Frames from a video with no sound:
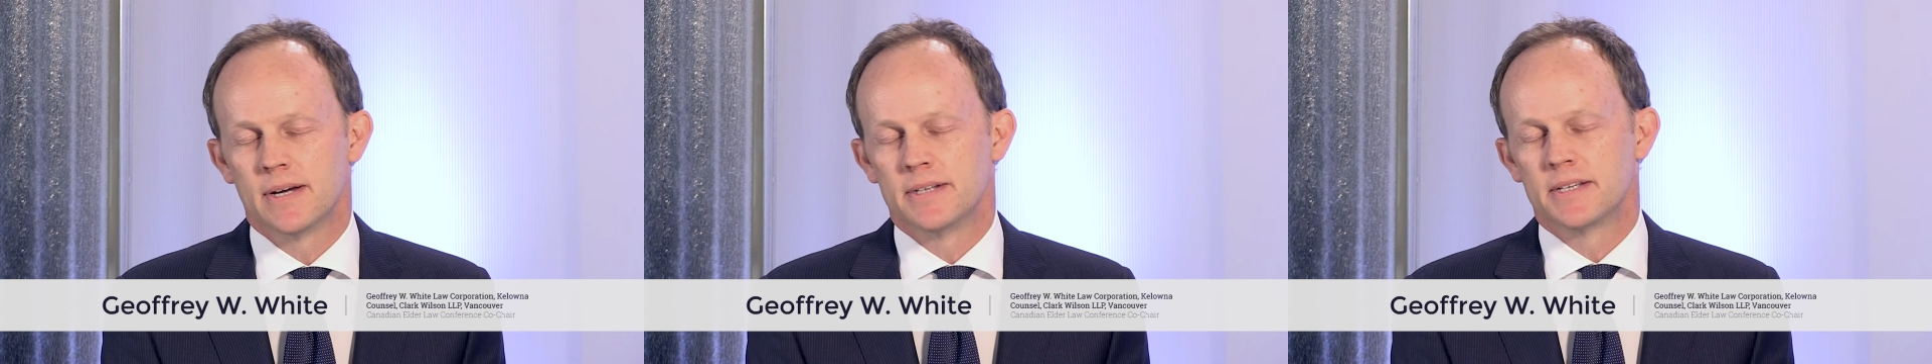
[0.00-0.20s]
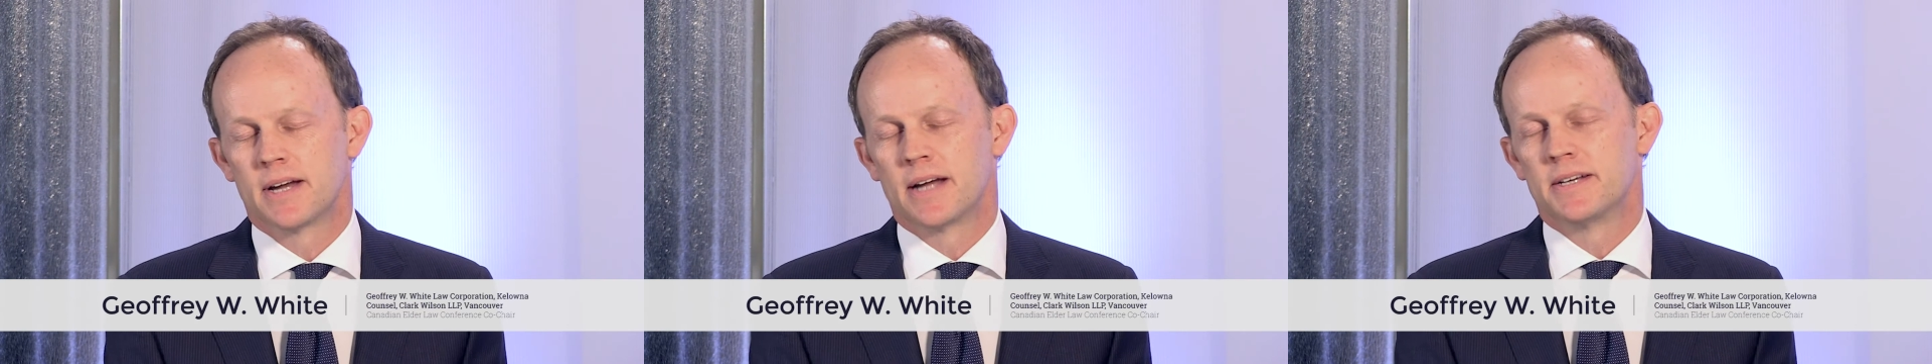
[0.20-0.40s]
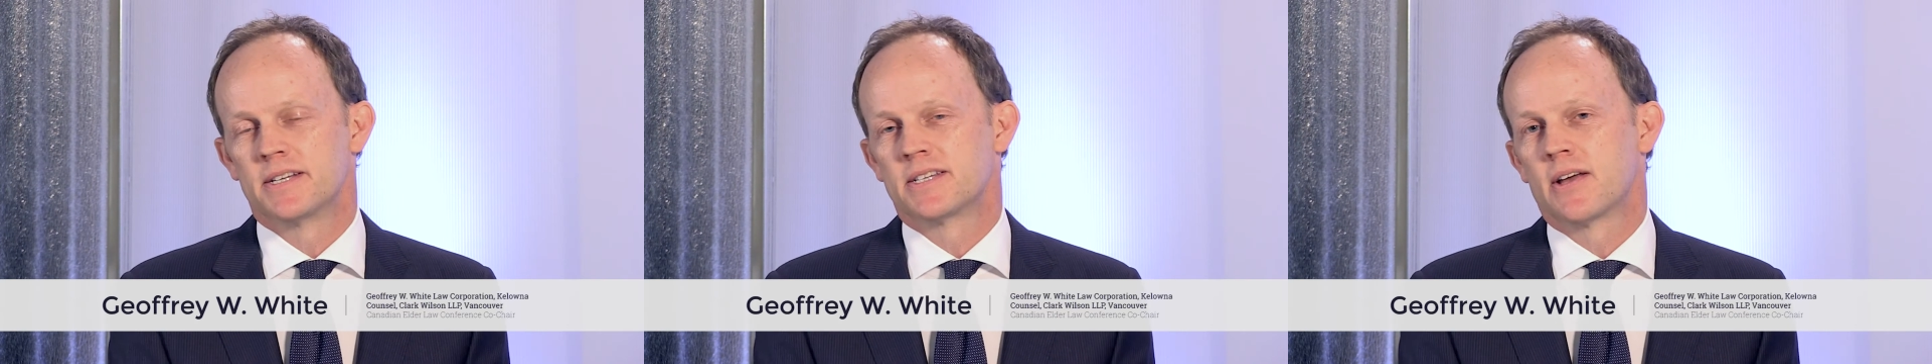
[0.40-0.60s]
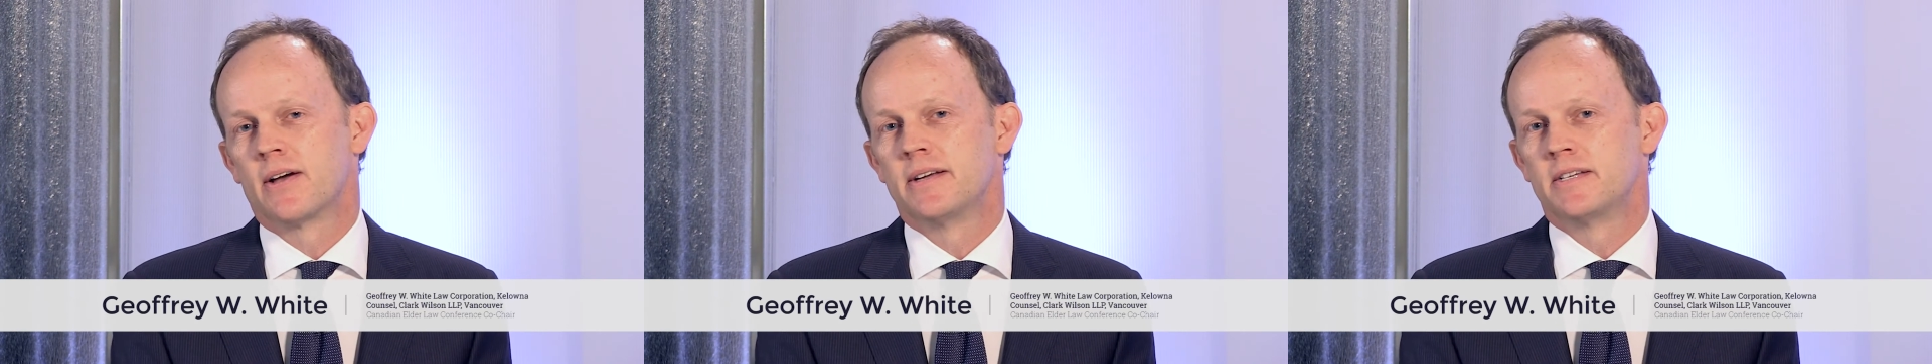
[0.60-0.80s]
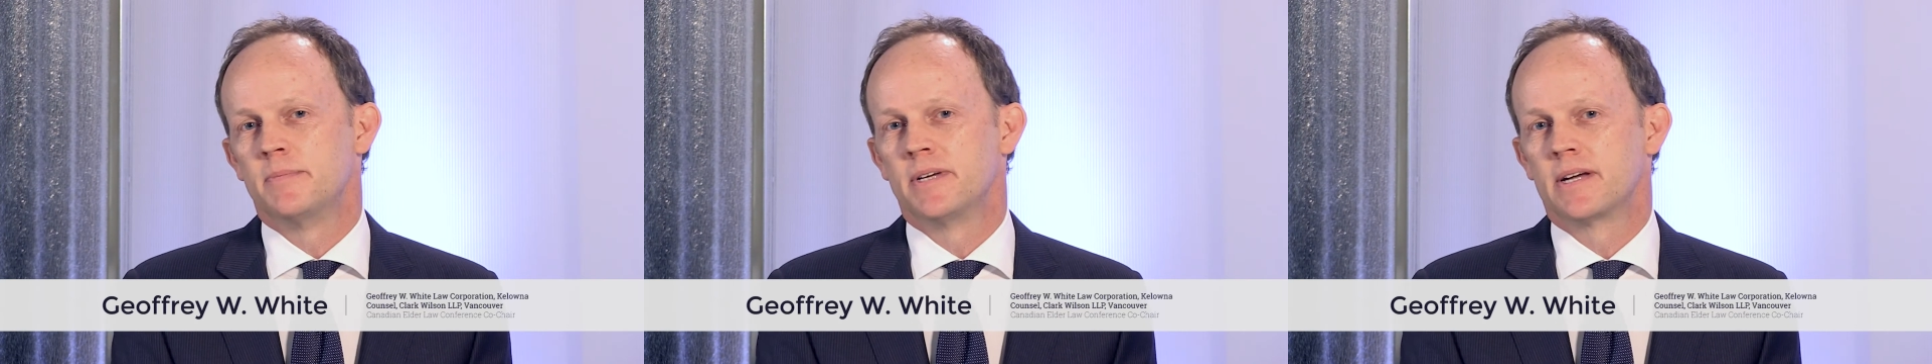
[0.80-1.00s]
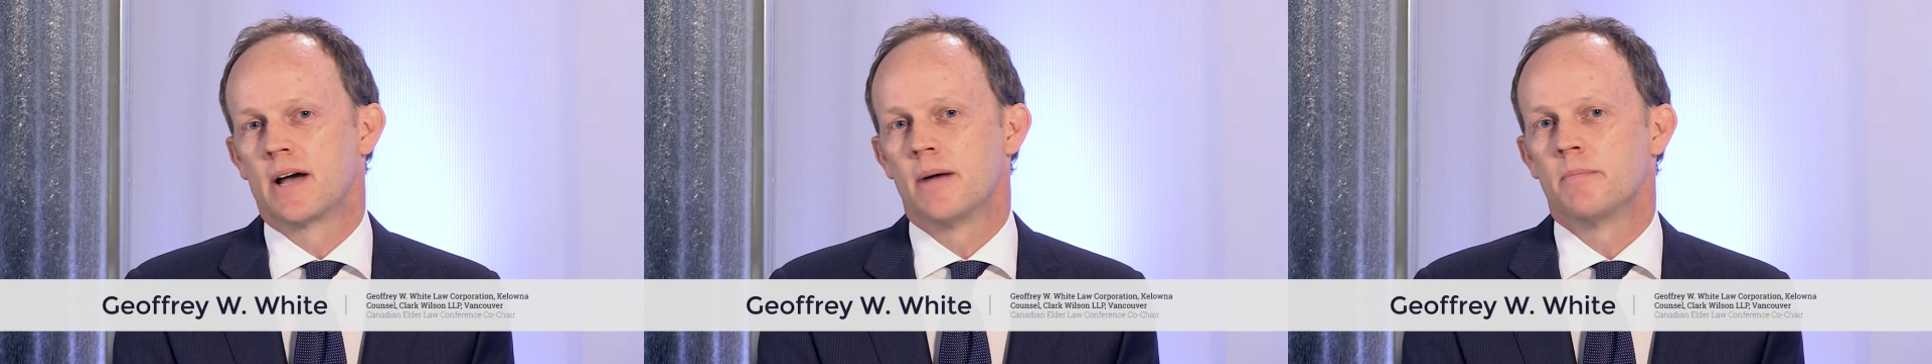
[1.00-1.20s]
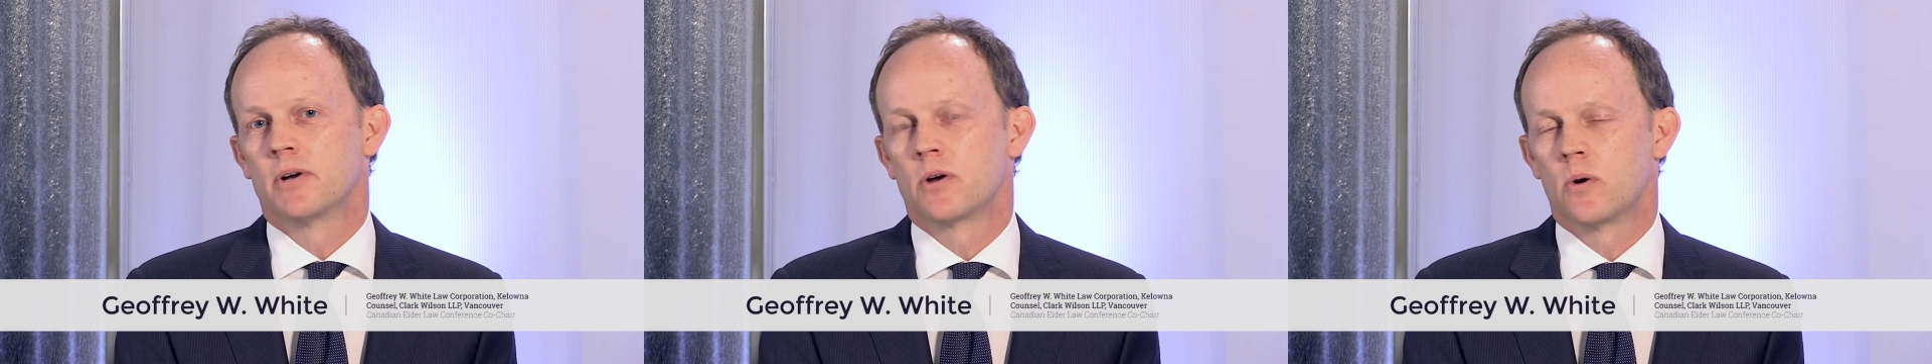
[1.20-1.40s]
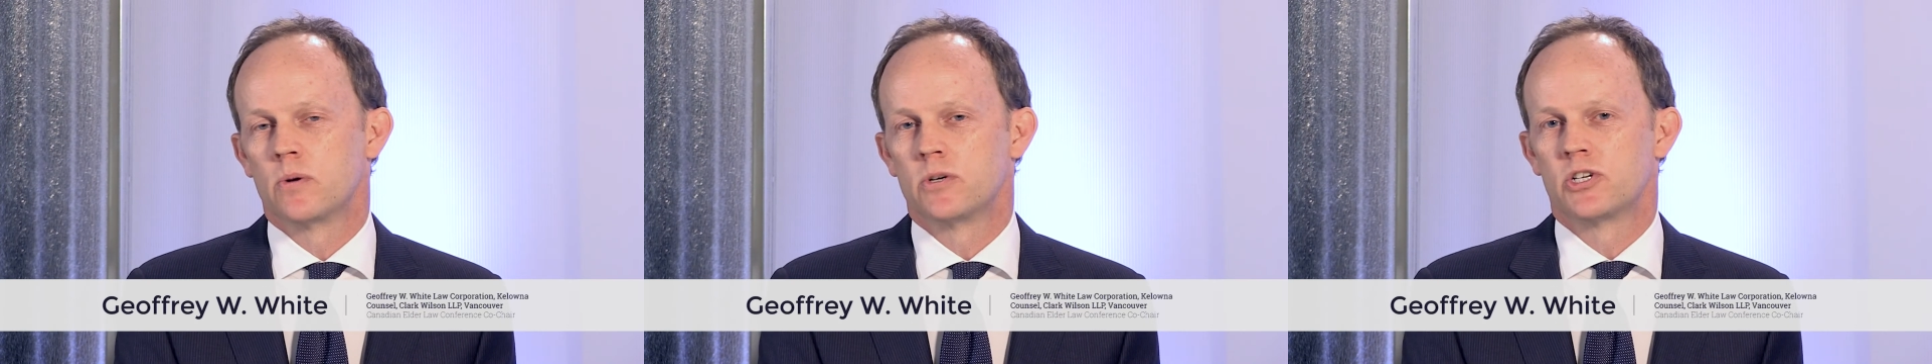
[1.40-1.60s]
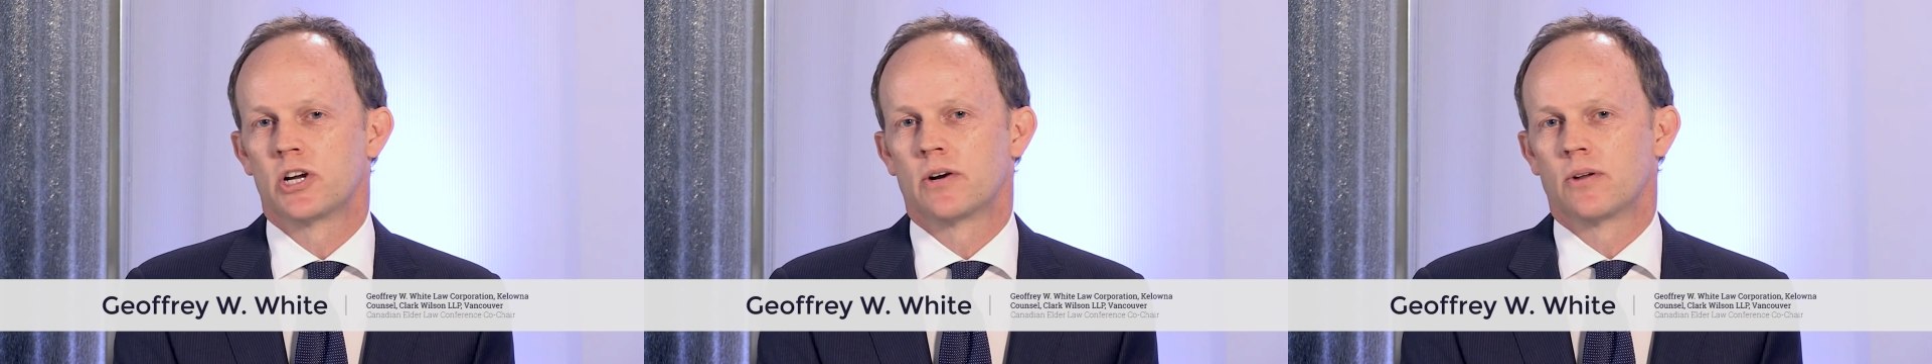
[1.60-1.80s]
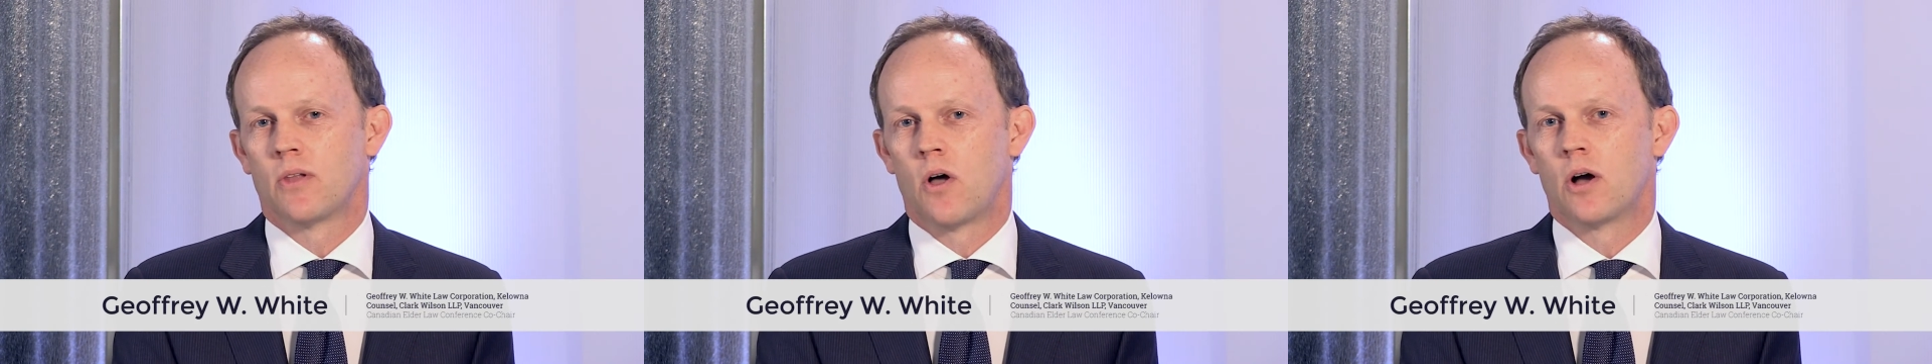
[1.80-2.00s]
did I decide to become a
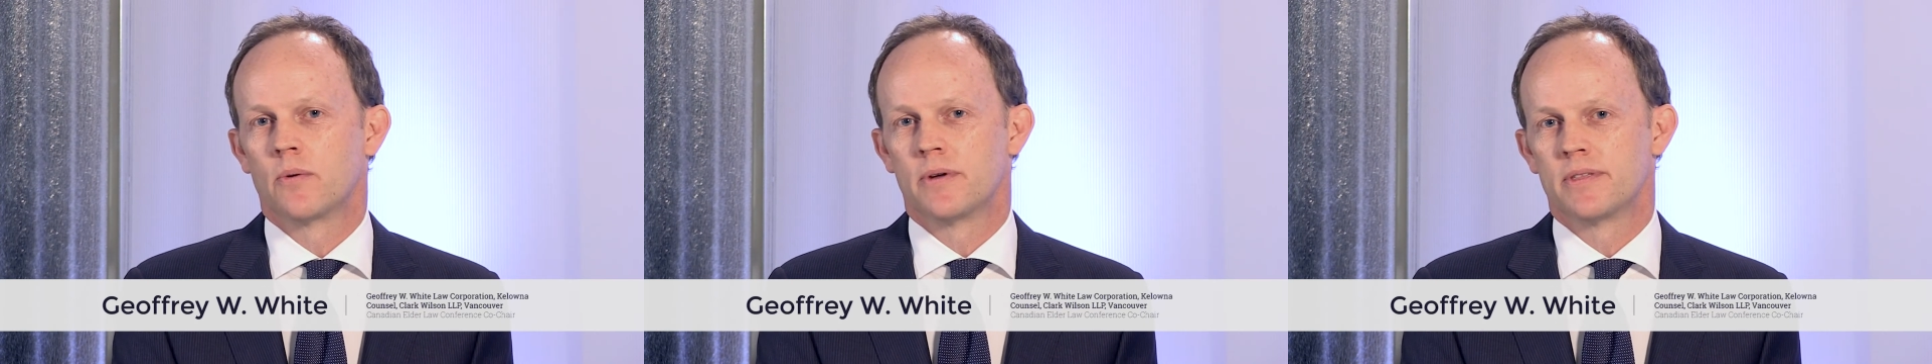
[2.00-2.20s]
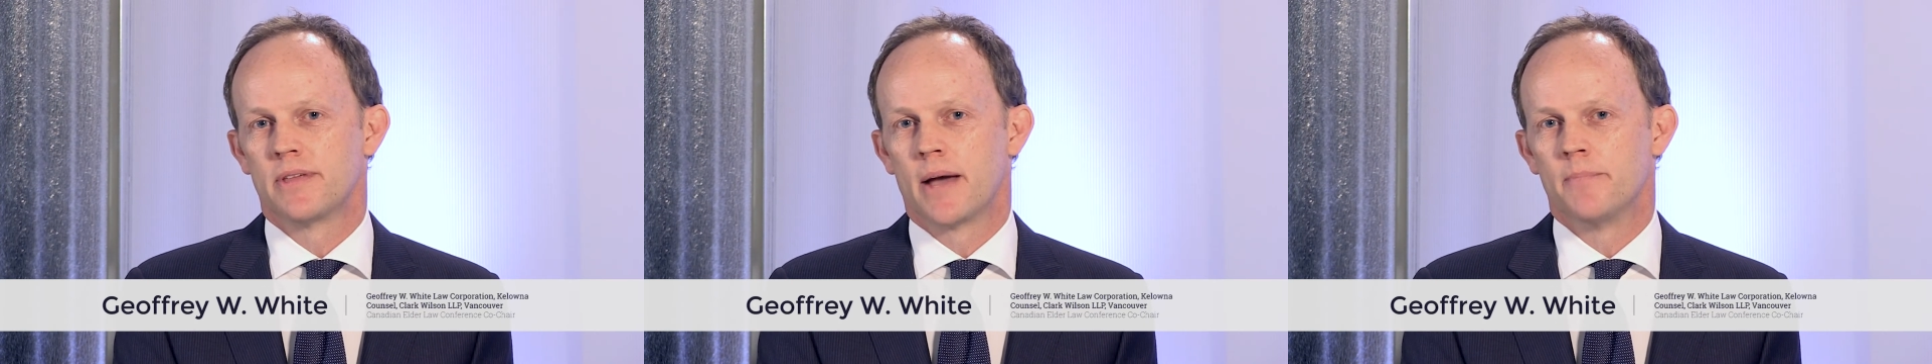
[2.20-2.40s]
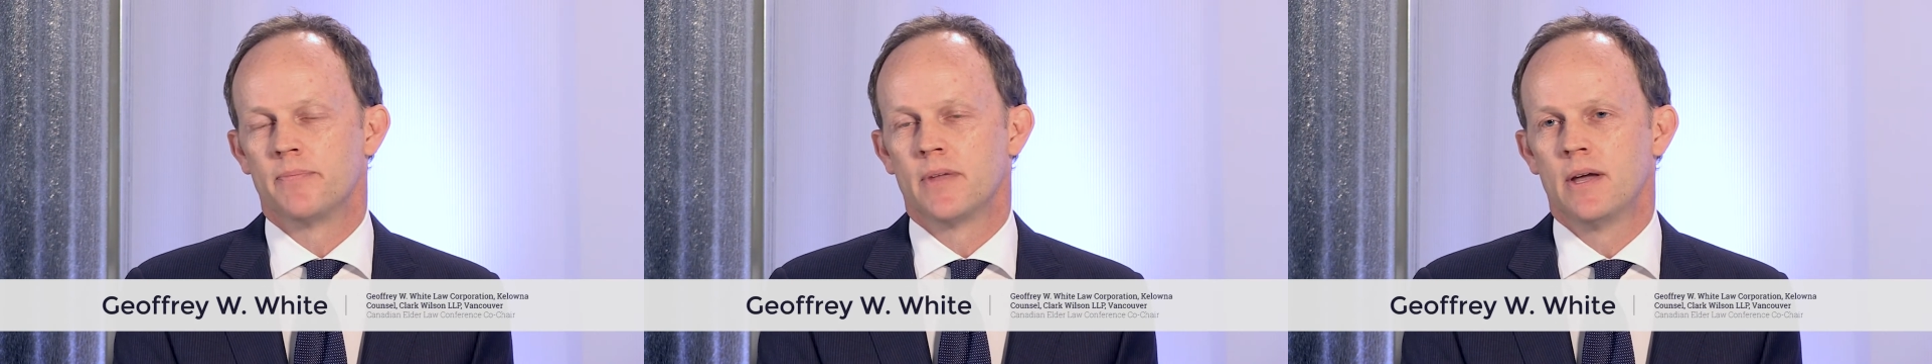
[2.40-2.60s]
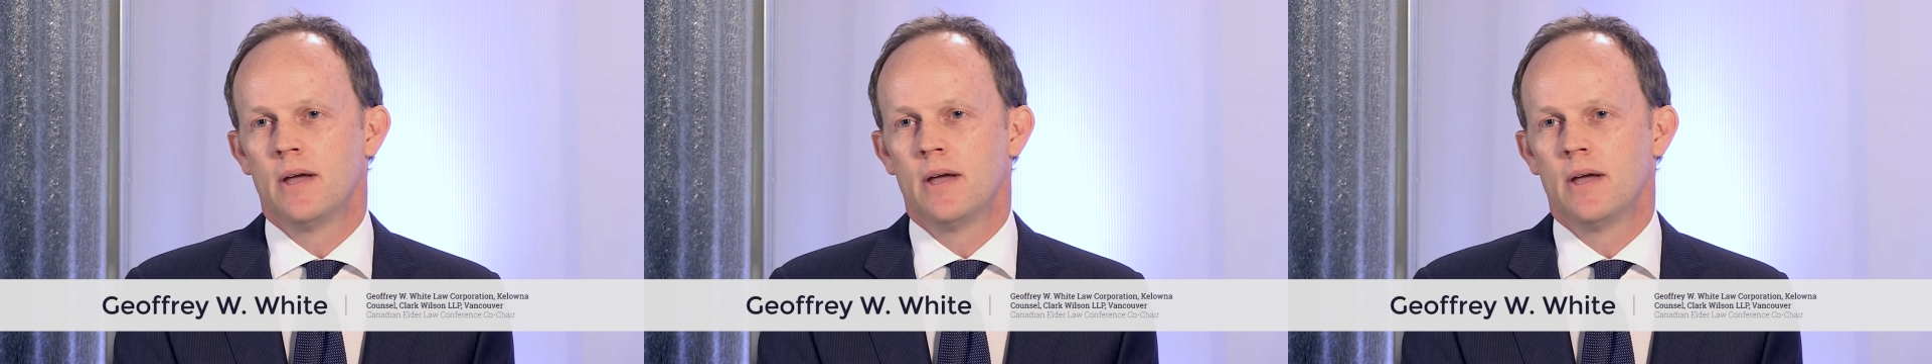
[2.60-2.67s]
co-chair along with them?